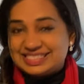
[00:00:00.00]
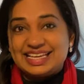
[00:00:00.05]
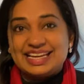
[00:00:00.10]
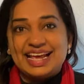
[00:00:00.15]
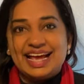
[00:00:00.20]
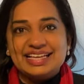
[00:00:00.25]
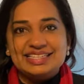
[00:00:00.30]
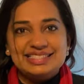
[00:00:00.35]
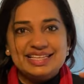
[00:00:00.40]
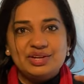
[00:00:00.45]
it
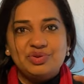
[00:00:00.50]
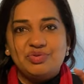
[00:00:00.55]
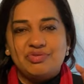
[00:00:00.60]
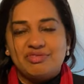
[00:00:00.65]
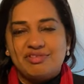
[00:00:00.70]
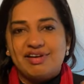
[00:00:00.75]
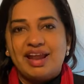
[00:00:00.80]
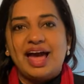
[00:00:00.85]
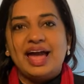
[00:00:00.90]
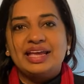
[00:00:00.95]
has that
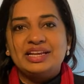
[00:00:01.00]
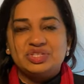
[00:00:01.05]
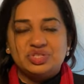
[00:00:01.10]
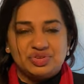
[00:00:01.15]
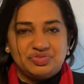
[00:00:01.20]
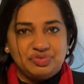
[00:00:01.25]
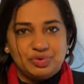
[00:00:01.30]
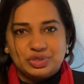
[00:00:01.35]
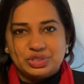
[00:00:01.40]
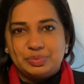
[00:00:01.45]
rind
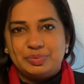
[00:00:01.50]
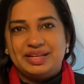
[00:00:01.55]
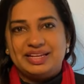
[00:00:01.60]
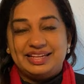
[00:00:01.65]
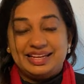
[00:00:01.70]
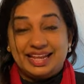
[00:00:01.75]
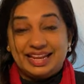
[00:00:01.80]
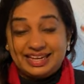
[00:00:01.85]
of watermelon.